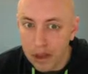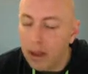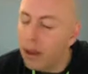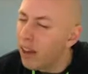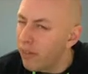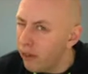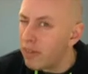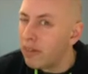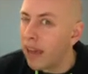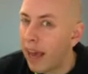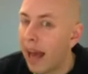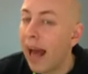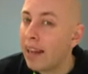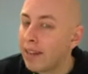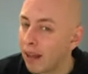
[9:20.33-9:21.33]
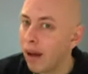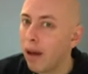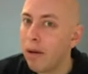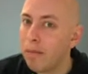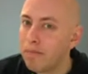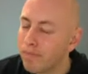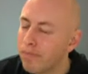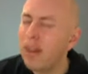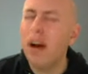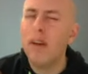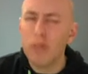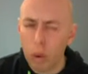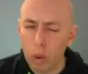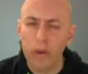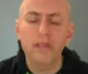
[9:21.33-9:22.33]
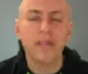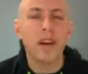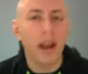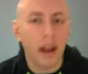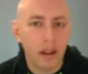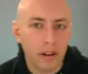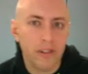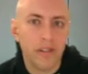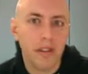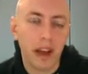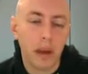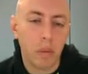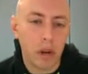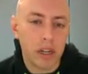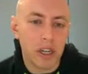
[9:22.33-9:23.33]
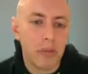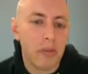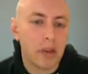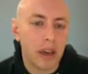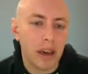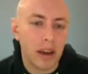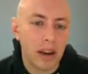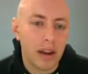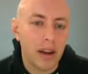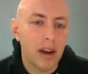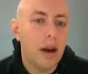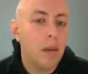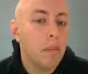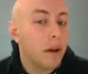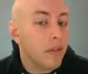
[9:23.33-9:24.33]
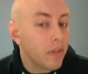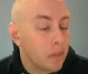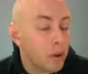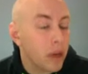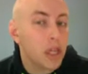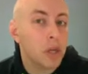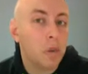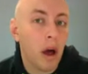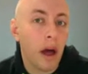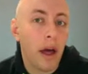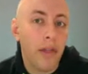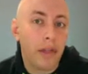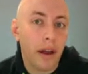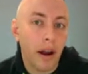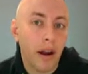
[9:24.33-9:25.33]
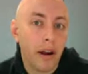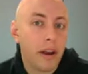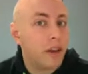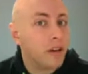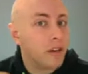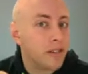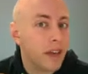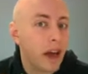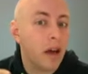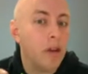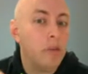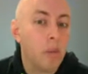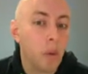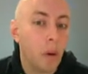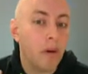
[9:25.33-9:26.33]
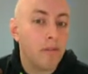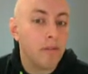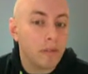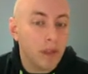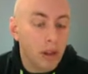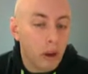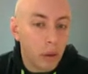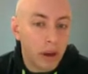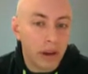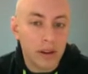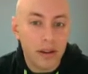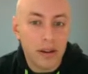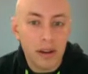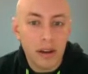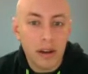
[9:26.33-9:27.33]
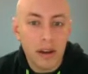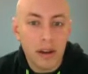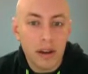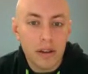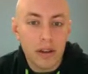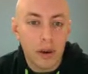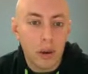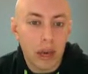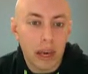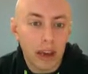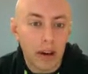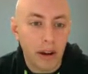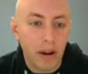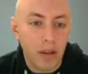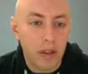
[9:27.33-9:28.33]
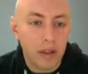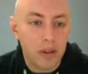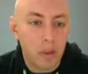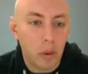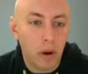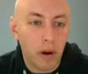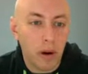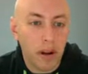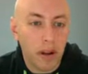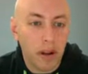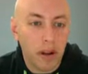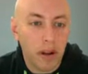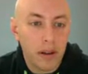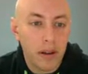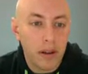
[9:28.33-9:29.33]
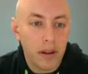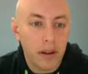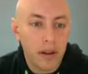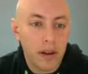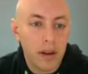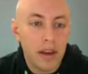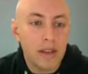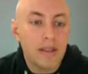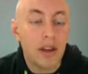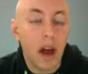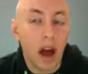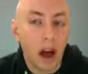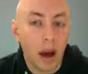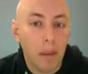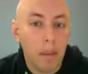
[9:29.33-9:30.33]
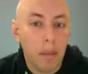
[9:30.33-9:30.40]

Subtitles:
If you say atom, of course I understand what you mean. But if you put a schwa in there, you'll sound more fluent. So here, this word is tom.